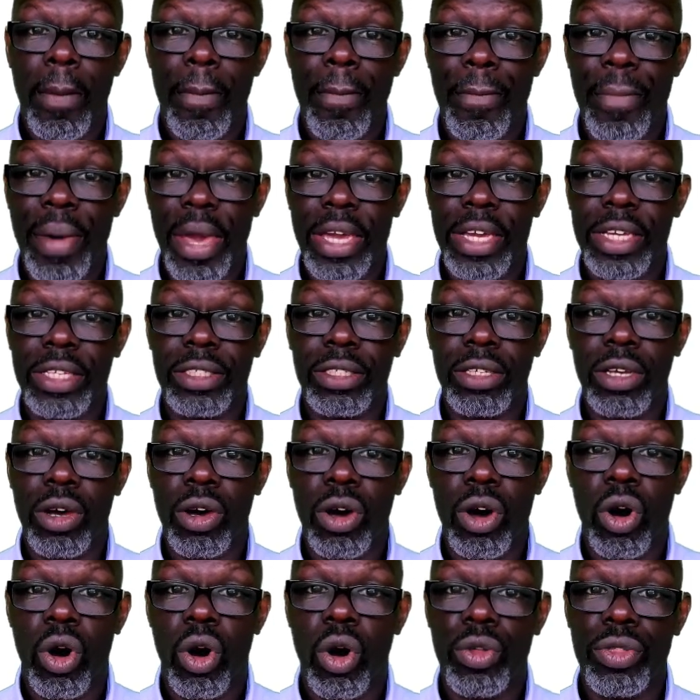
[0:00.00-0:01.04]
based
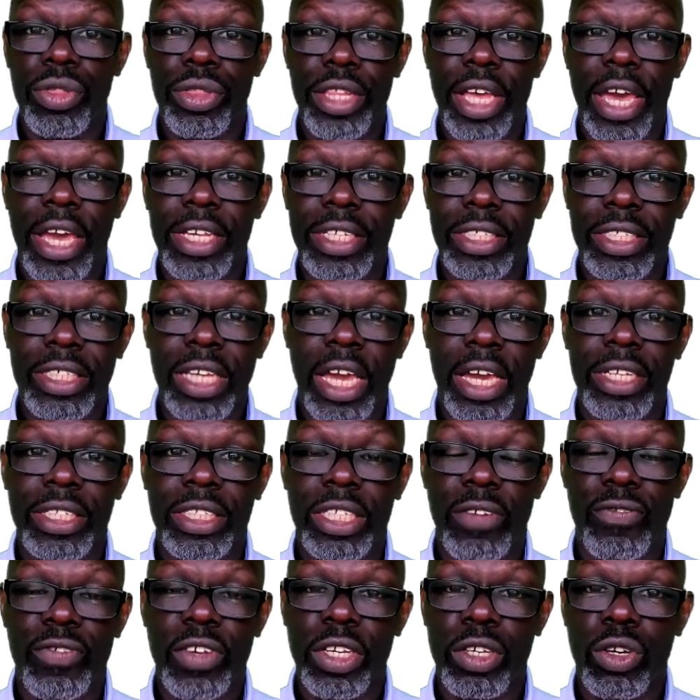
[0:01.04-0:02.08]
on their
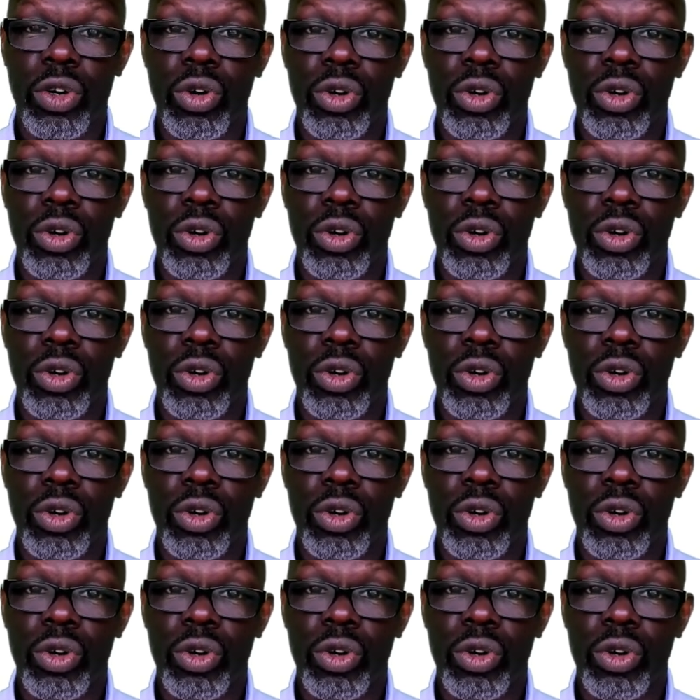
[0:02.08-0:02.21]
scientific